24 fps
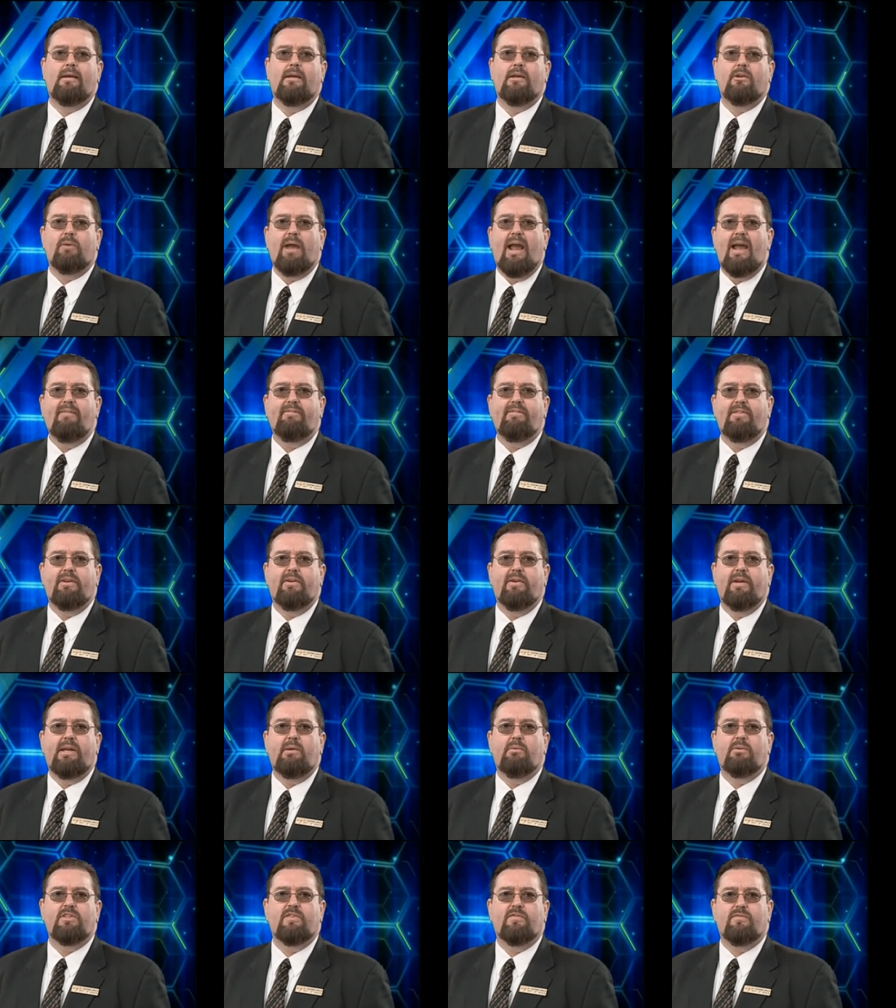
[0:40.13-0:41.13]
Graph
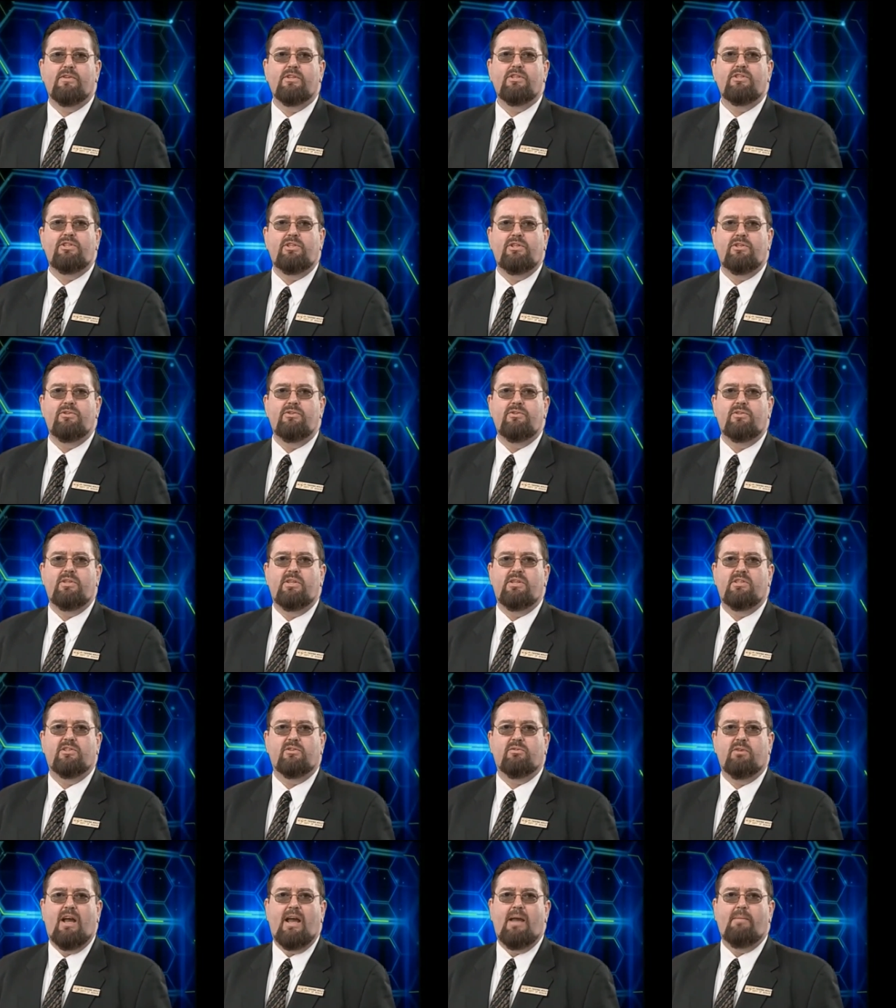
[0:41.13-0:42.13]
theory was first used to
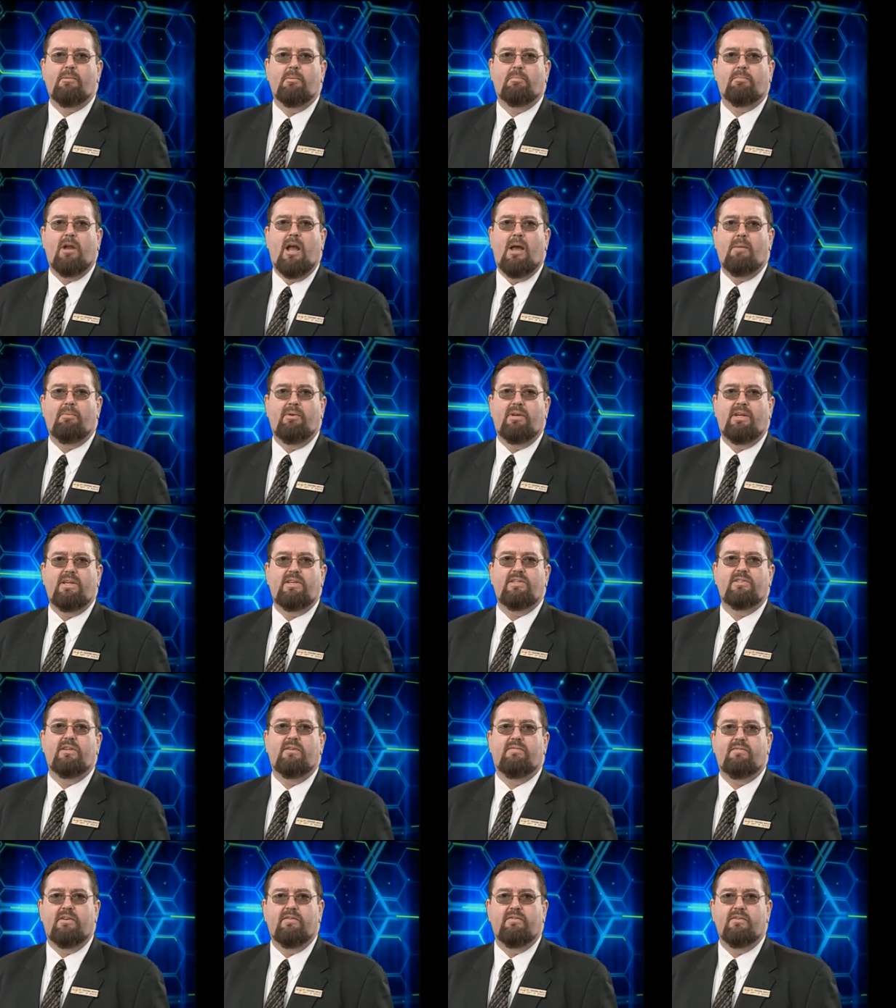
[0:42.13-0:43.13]
describe the properties
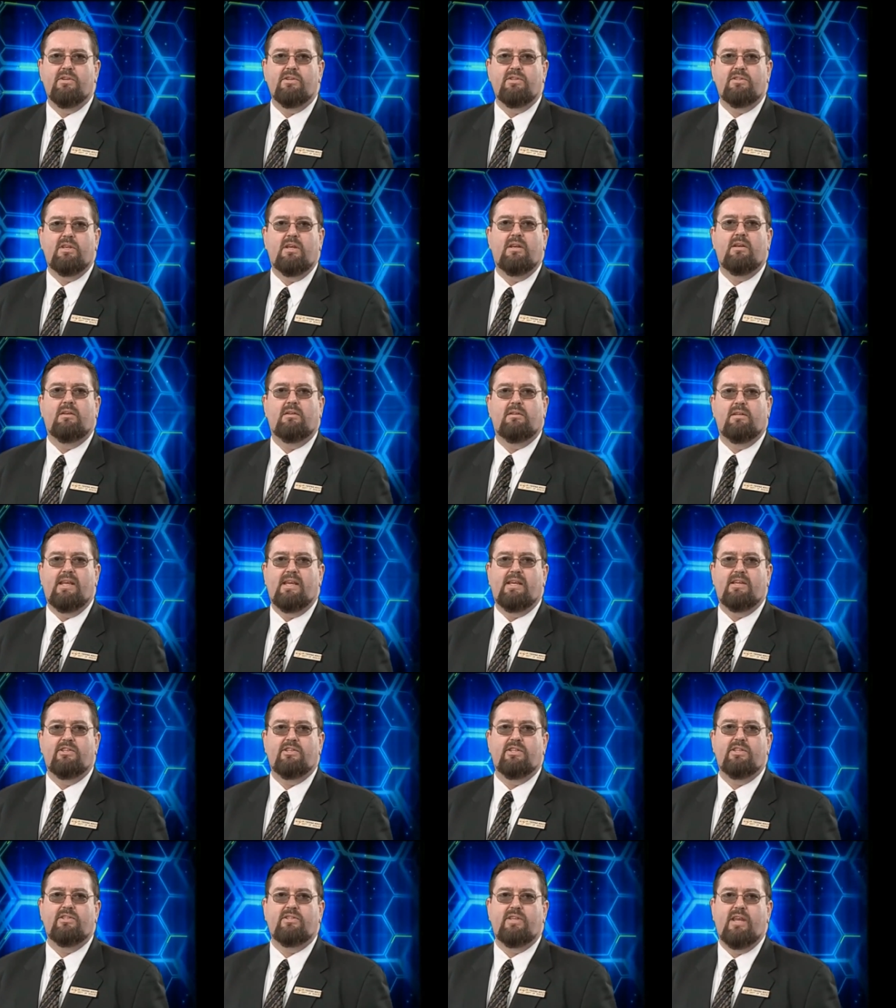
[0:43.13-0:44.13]
of diverse
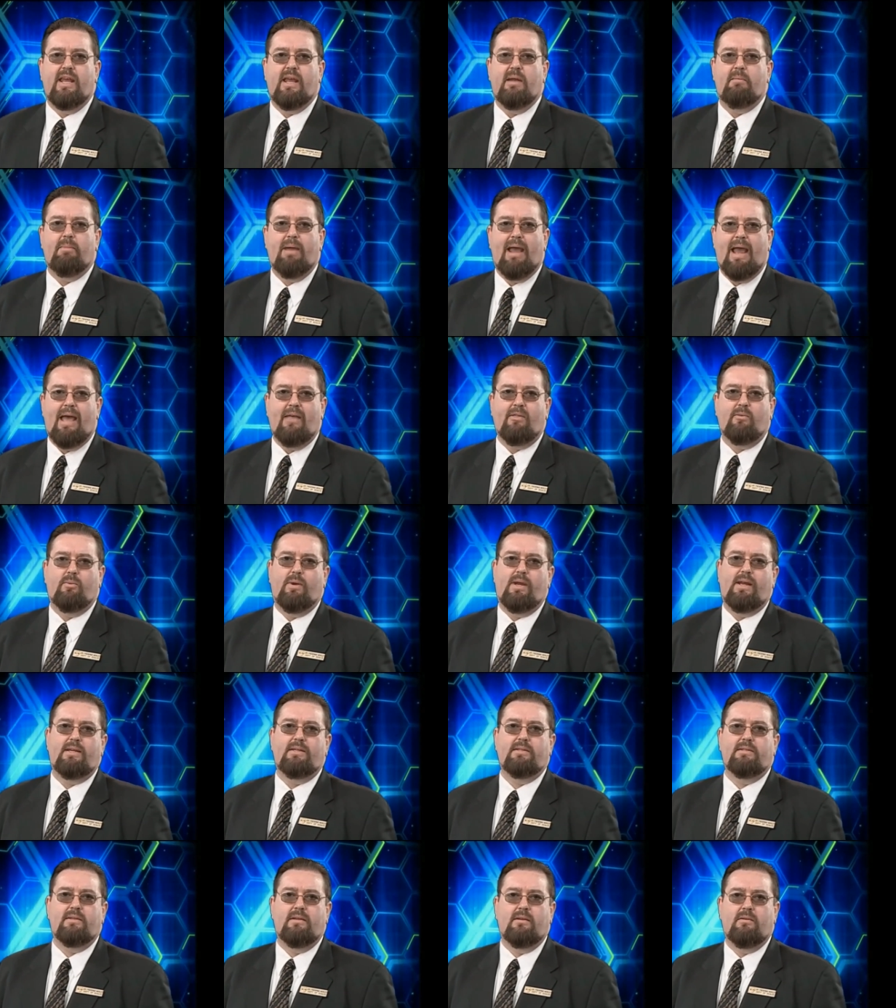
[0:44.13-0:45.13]
linkages and
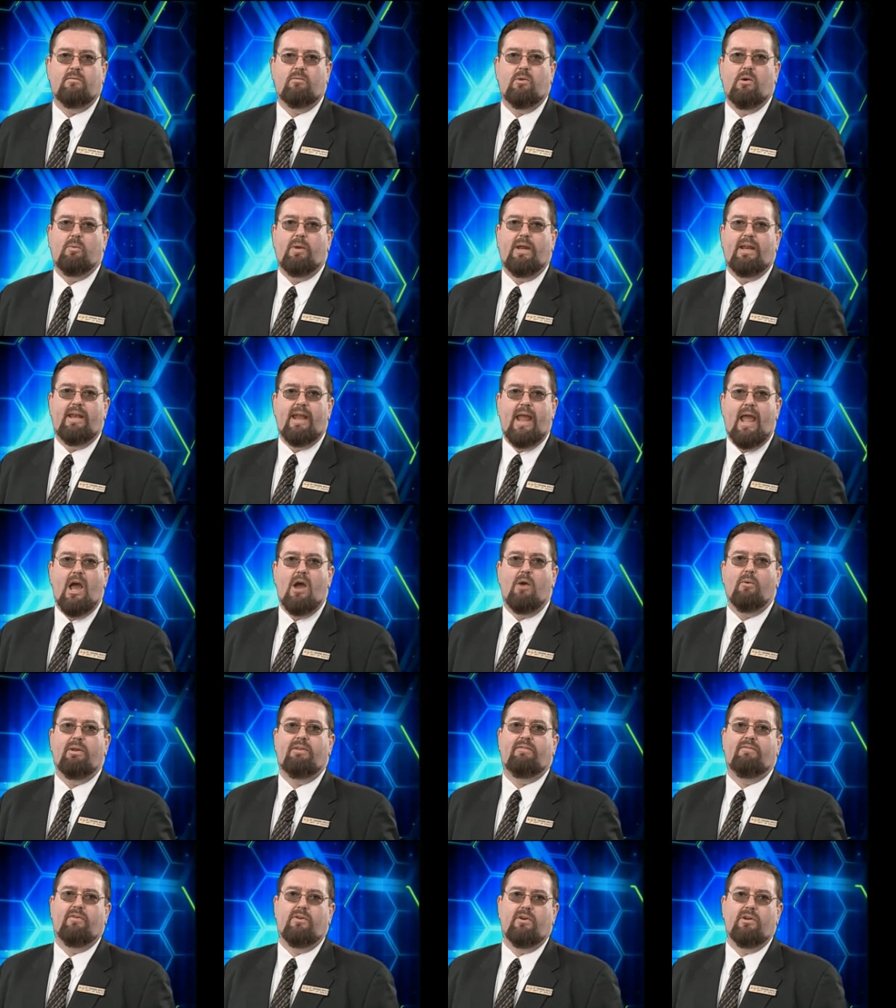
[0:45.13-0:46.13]
pathways, what we now
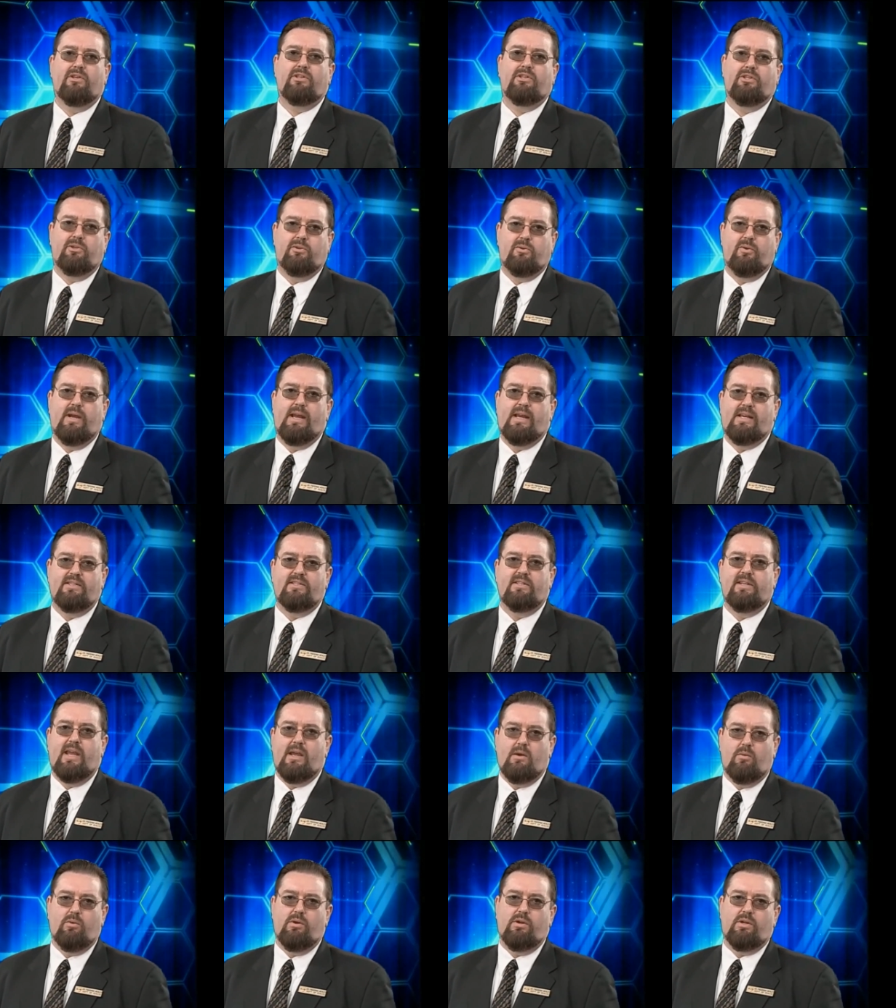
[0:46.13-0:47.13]
refer to as
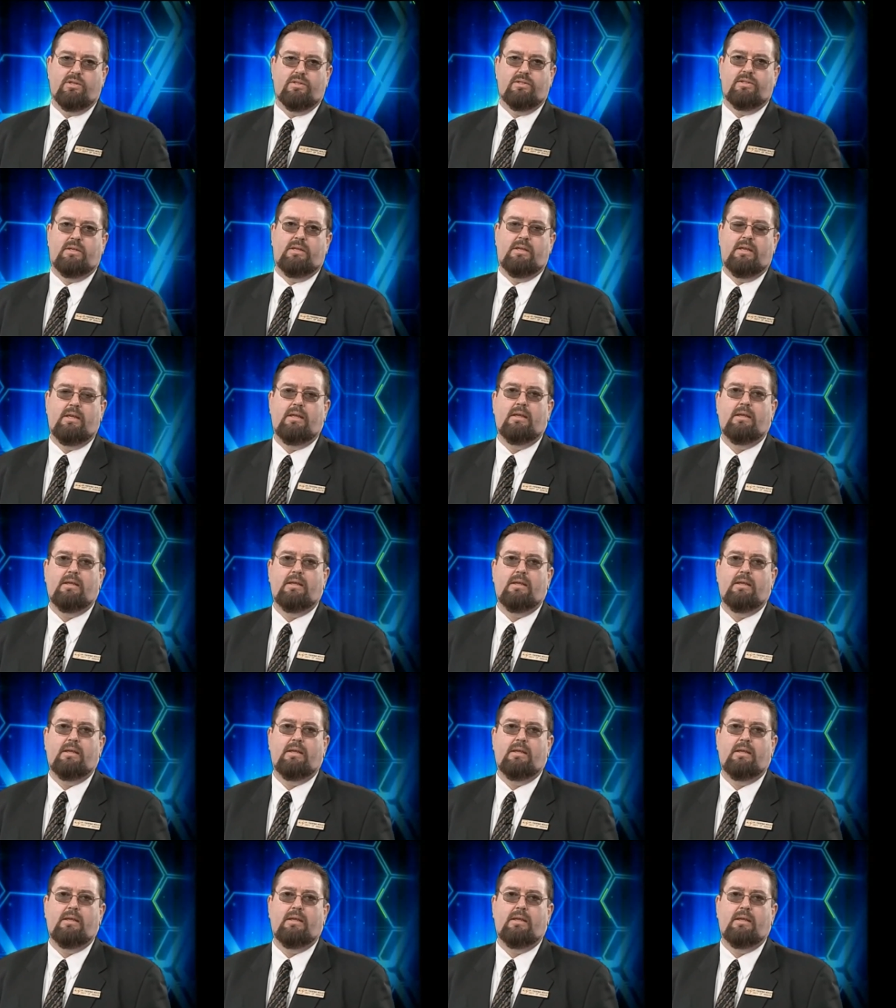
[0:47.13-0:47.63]
networks.